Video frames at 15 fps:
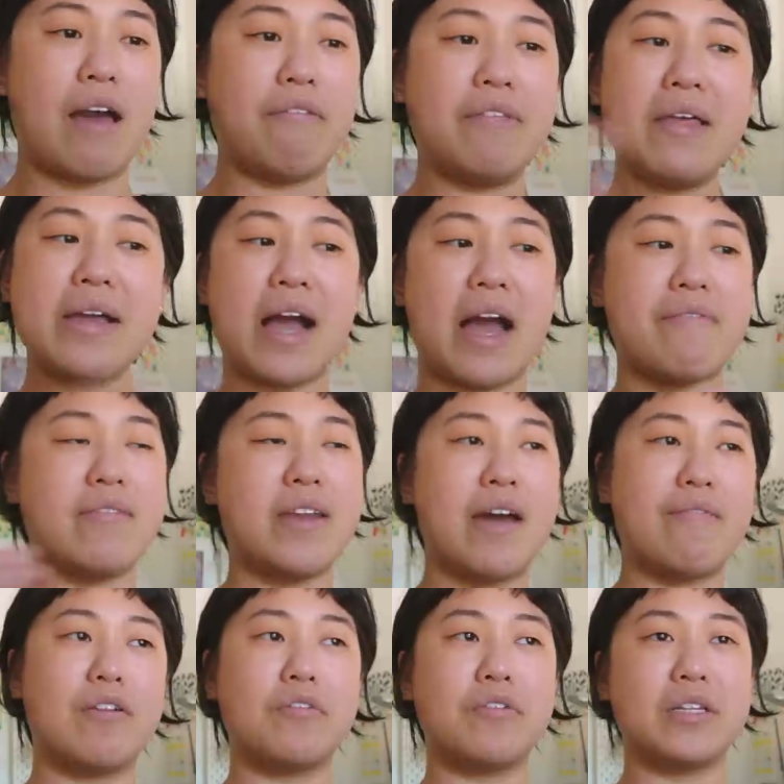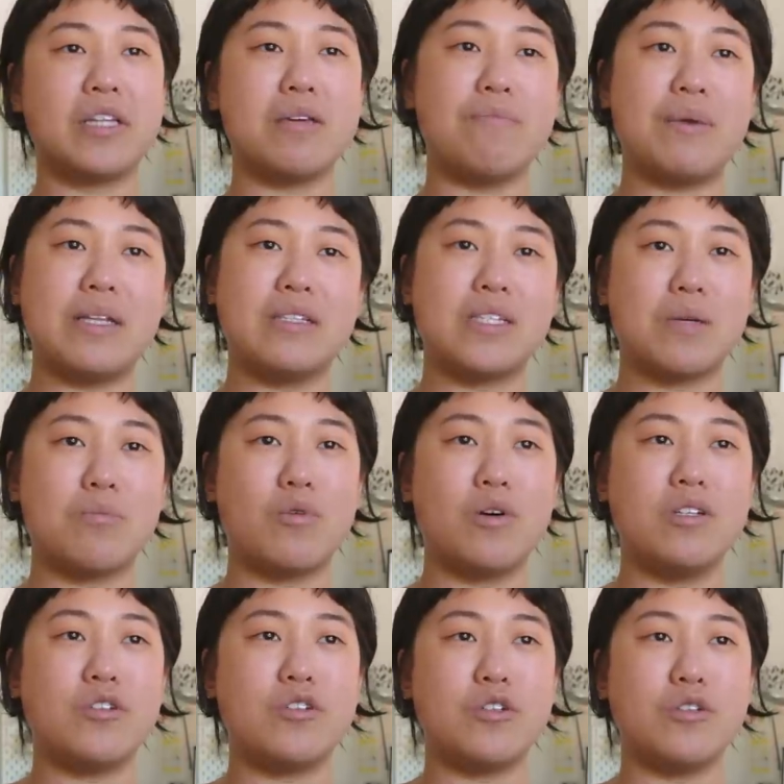I feel like I've never really been
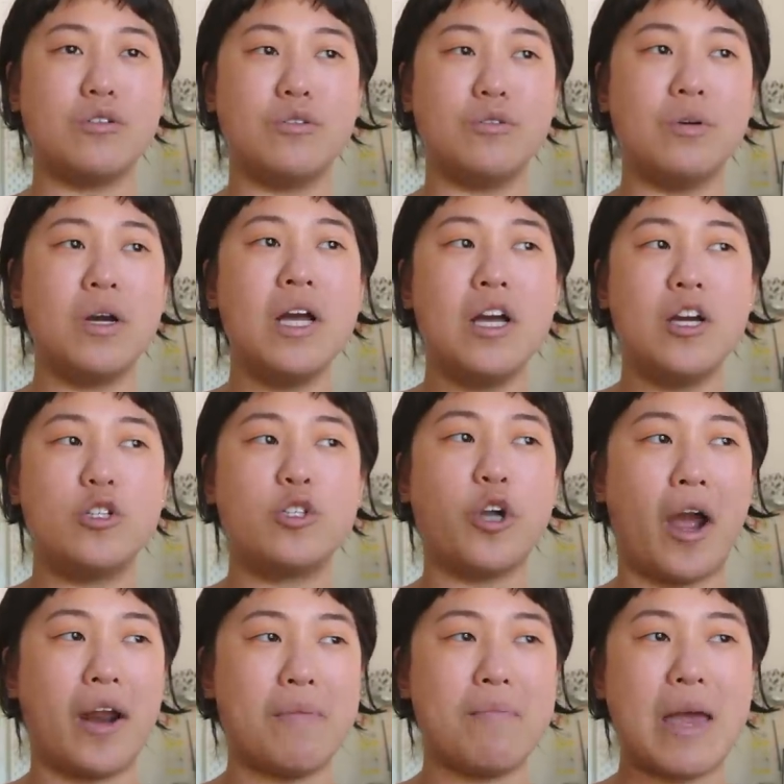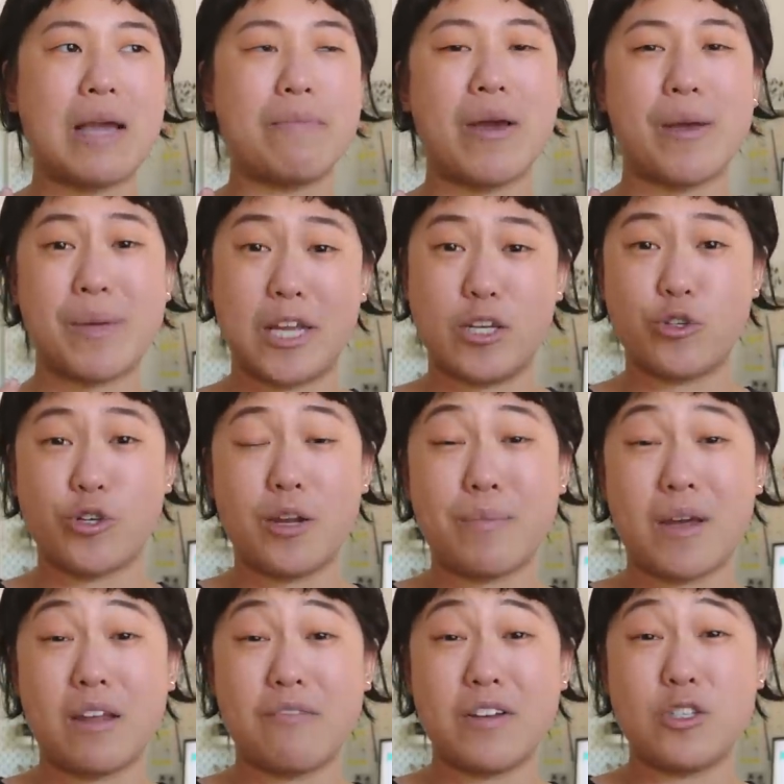someone to try to make my Patreon
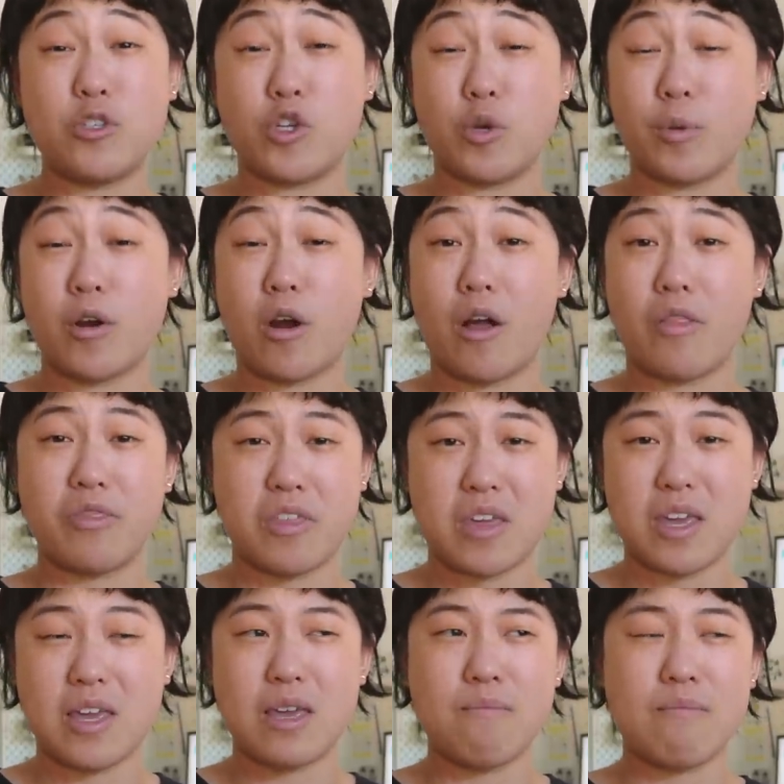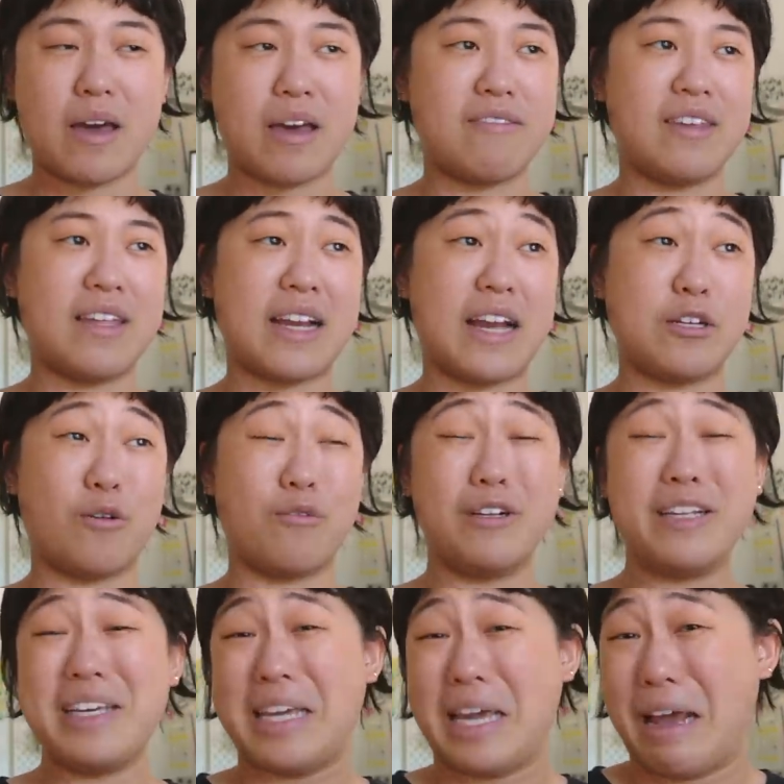benefits super on theme. I feel like I don't
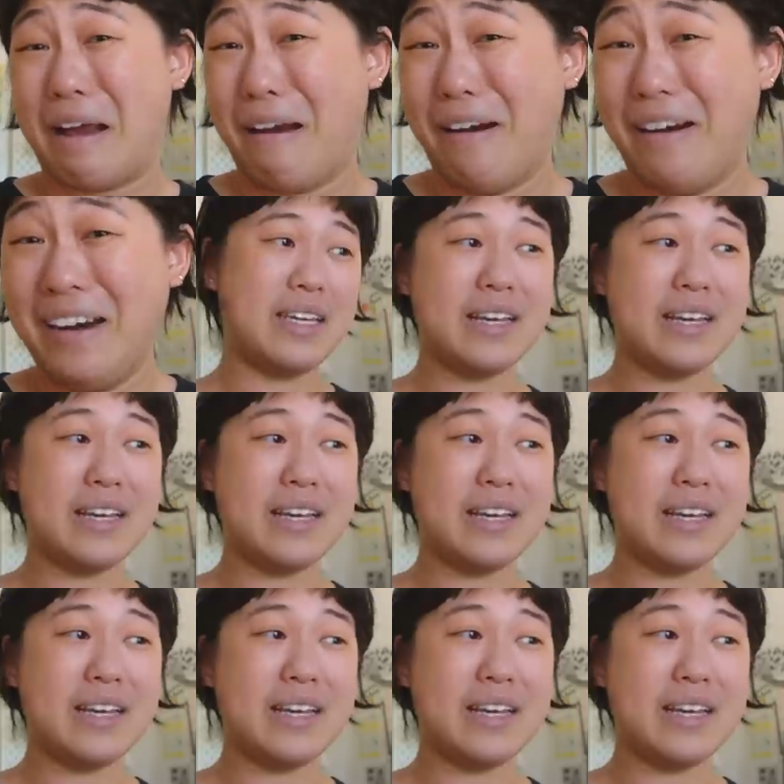really care.